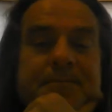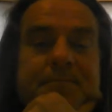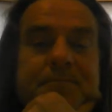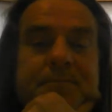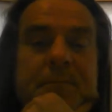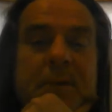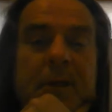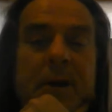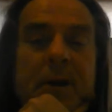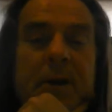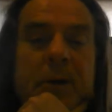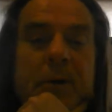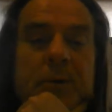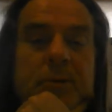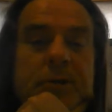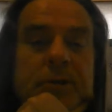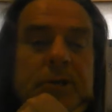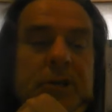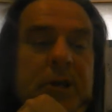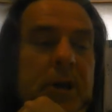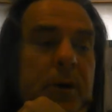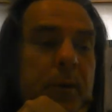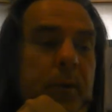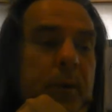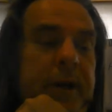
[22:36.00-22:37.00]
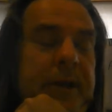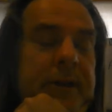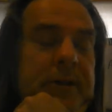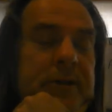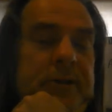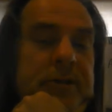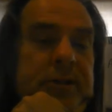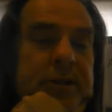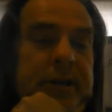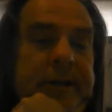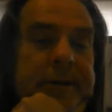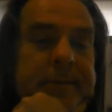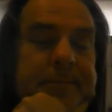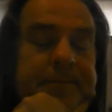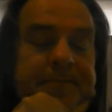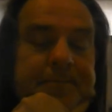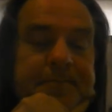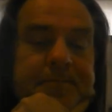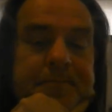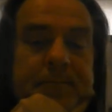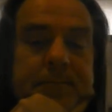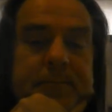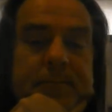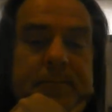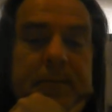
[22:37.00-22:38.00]
just got to wait and see.
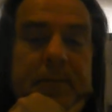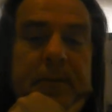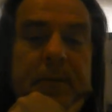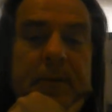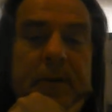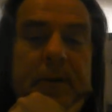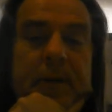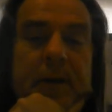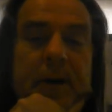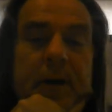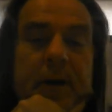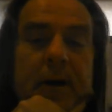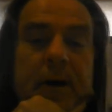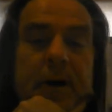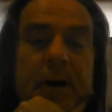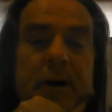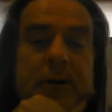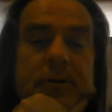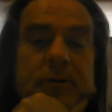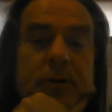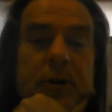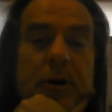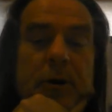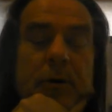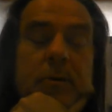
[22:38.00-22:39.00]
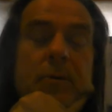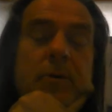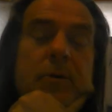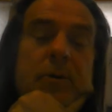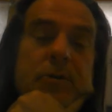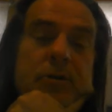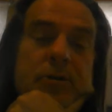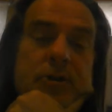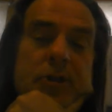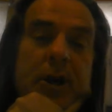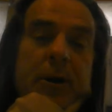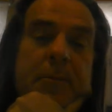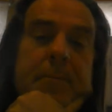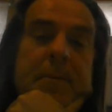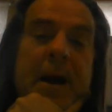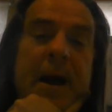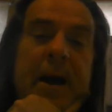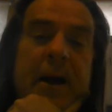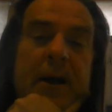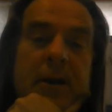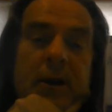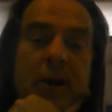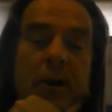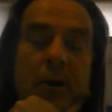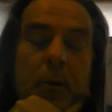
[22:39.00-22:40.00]
So check back in a little
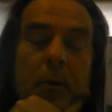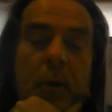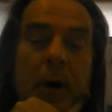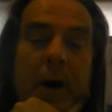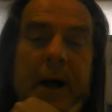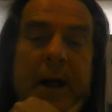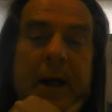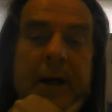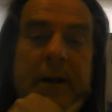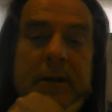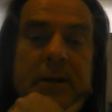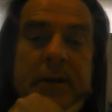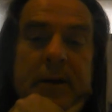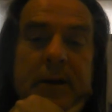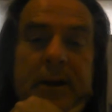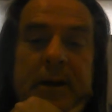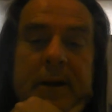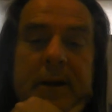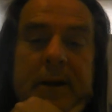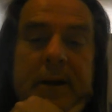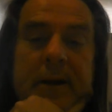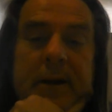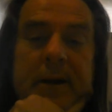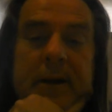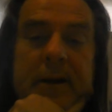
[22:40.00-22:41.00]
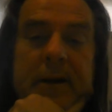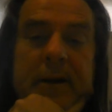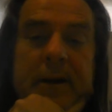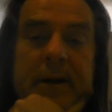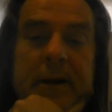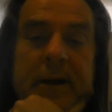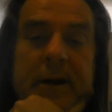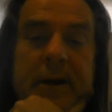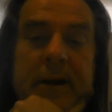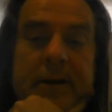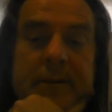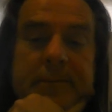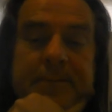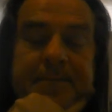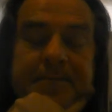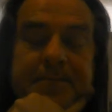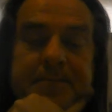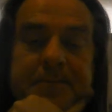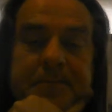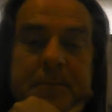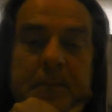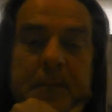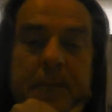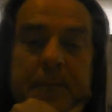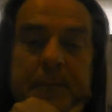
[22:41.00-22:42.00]
while. I'm
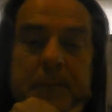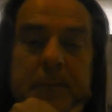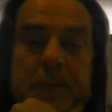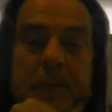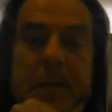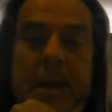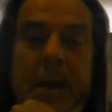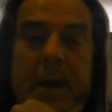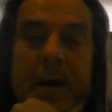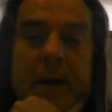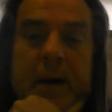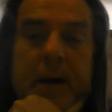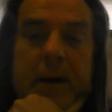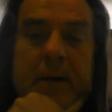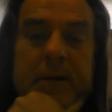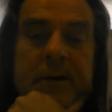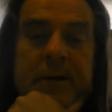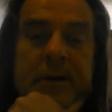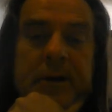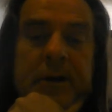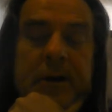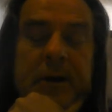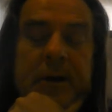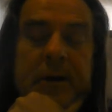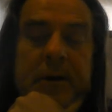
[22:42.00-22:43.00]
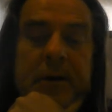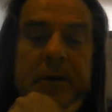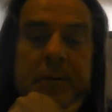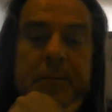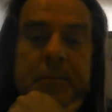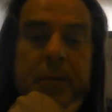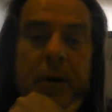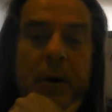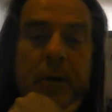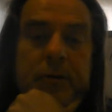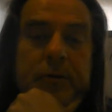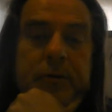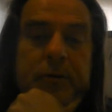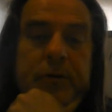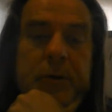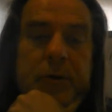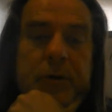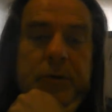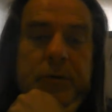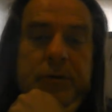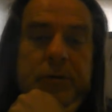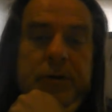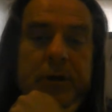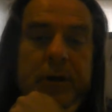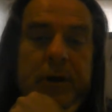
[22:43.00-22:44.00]
going to post those
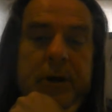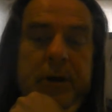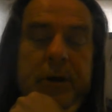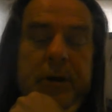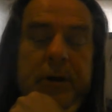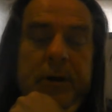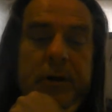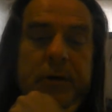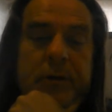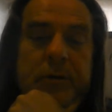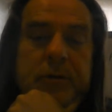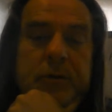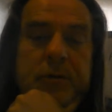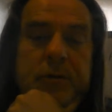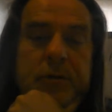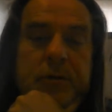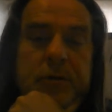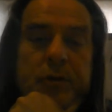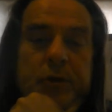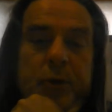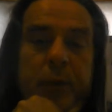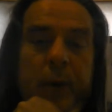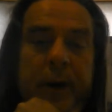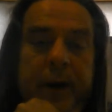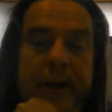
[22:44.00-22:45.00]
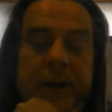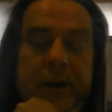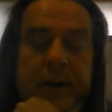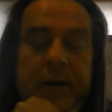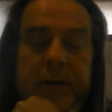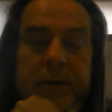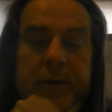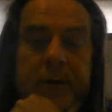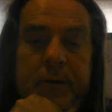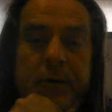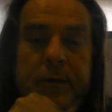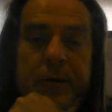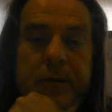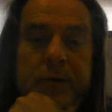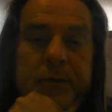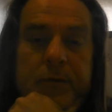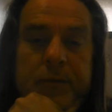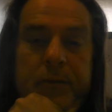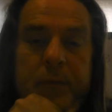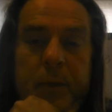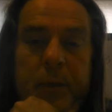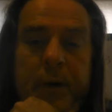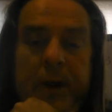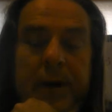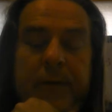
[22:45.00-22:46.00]
20
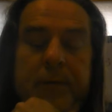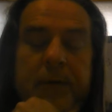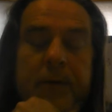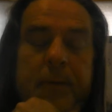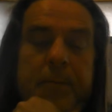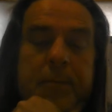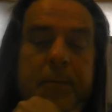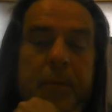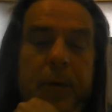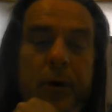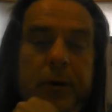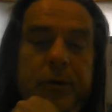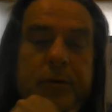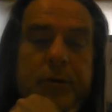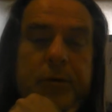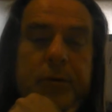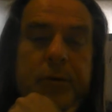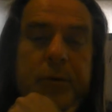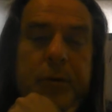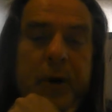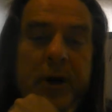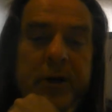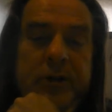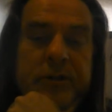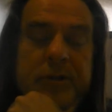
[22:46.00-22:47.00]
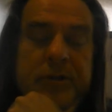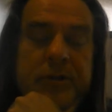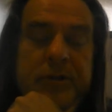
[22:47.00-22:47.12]
whatever part 2 questions.